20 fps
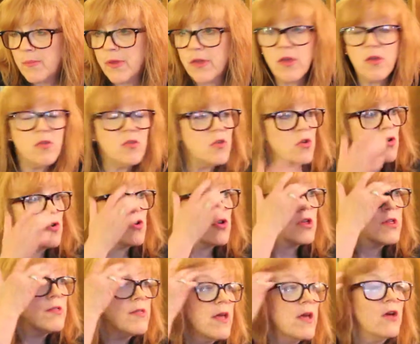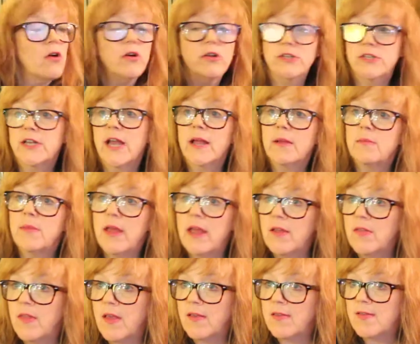Because usually they contact me
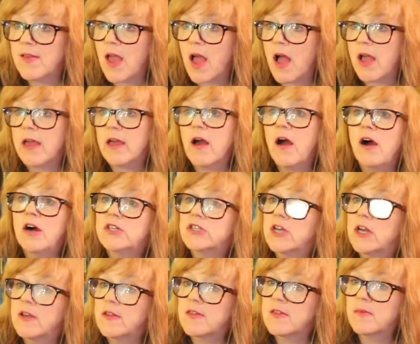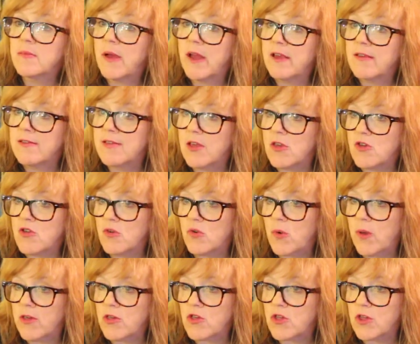and they say, I can't answer my essential
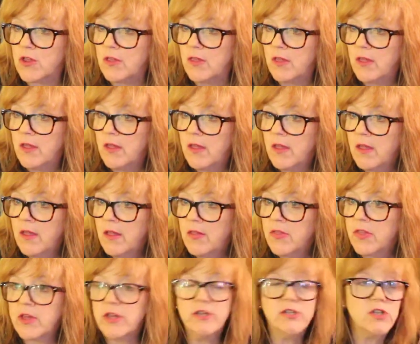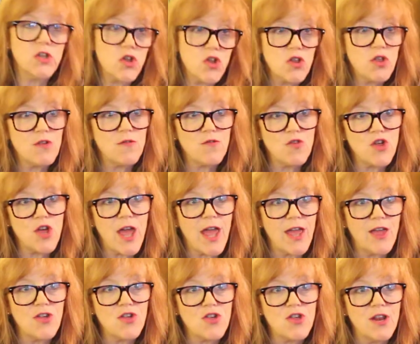question. The conditions have
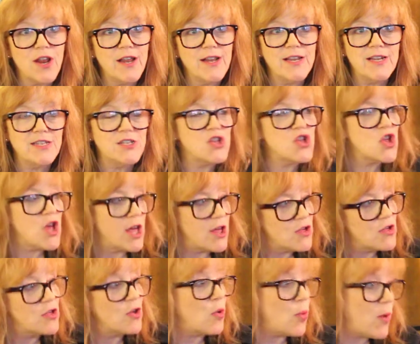changed and I need to change the